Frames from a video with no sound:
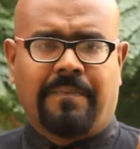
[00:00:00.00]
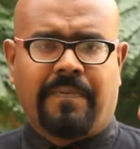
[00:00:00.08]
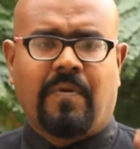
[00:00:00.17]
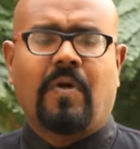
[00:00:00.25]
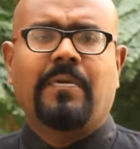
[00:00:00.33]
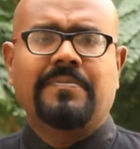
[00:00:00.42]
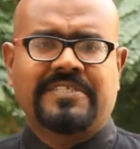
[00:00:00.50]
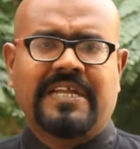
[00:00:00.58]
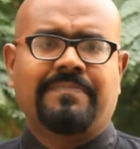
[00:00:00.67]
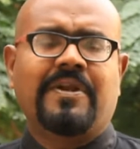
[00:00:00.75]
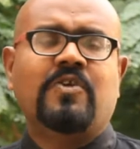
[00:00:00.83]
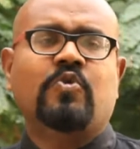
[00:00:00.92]
problem
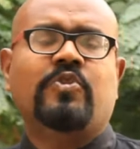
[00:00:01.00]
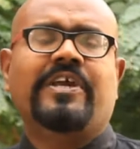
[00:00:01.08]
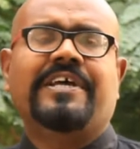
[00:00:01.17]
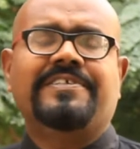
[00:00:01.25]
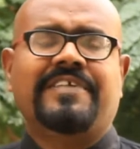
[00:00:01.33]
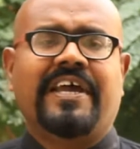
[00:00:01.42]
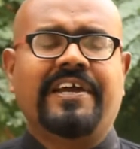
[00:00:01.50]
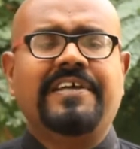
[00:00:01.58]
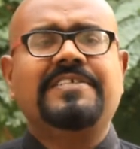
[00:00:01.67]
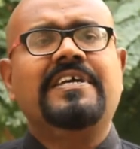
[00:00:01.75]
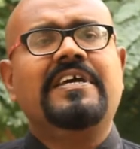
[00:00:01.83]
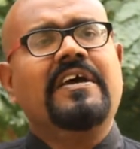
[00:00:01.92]
statement to the
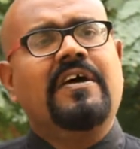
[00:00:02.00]
SIH.